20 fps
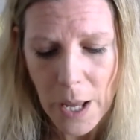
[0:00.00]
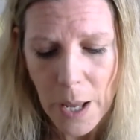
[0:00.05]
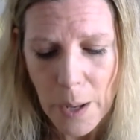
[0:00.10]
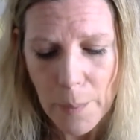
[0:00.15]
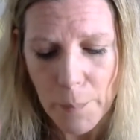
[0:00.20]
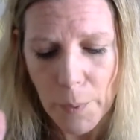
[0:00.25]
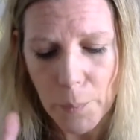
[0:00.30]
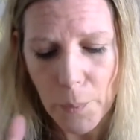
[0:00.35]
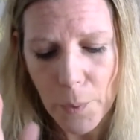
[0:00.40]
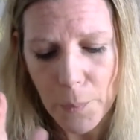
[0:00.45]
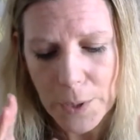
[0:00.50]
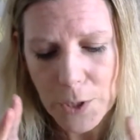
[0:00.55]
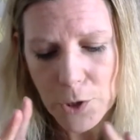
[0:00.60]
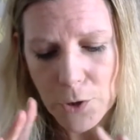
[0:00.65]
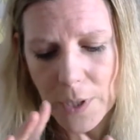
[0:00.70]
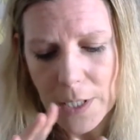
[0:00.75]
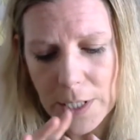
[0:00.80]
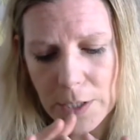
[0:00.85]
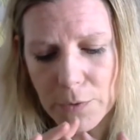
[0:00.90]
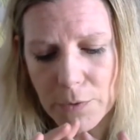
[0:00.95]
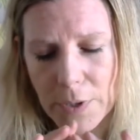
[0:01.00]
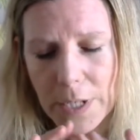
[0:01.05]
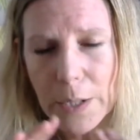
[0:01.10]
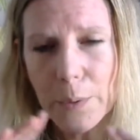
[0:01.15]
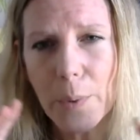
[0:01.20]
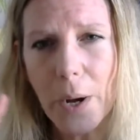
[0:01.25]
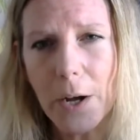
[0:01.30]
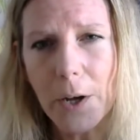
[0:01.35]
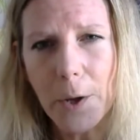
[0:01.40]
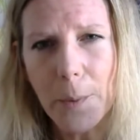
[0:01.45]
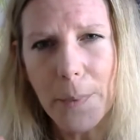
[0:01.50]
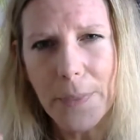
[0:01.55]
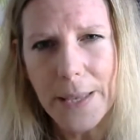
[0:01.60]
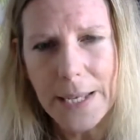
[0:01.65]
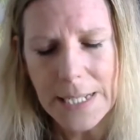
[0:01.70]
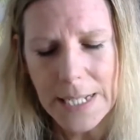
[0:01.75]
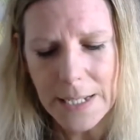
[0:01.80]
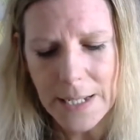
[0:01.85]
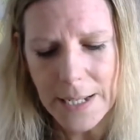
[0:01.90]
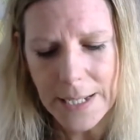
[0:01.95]
But what we're trying to really welcome in
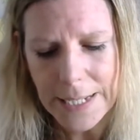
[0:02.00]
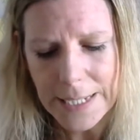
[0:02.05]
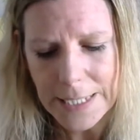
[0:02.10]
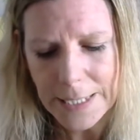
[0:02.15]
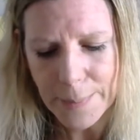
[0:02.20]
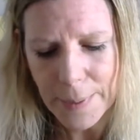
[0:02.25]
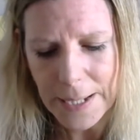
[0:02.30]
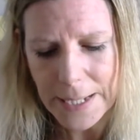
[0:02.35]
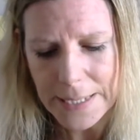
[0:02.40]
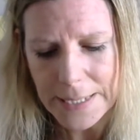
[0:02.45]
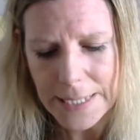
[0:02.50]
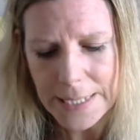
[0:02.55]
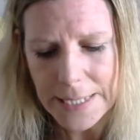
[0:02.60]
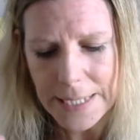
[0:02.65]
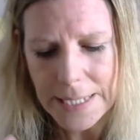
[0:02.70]
these learning spaces